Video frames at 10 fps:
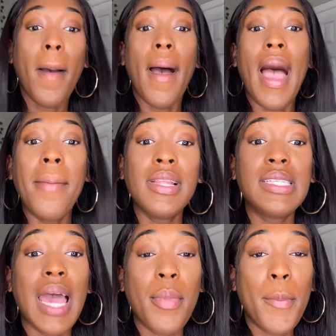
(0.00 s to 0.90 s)
I'm the
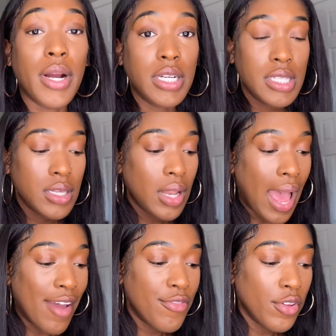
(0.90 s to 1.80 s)
type of person,
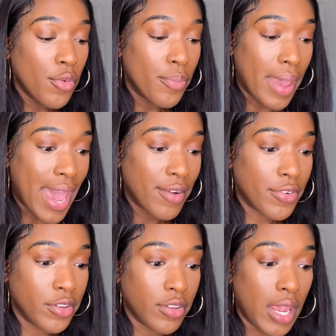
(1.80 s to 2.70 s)
I feel bad
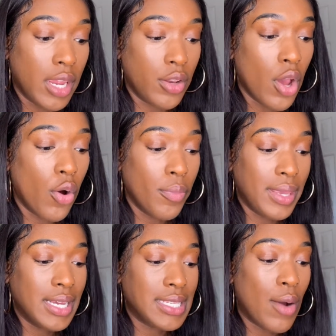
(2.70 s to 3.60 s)
for saying no
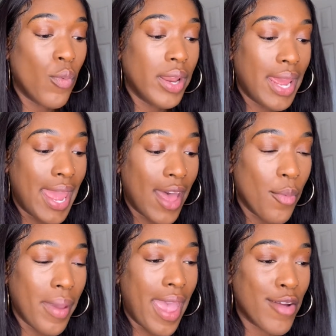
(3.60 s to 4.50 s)
because I want to
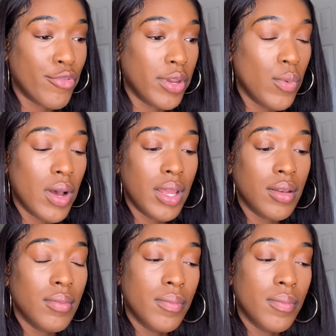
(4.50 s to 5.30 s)
help everyone.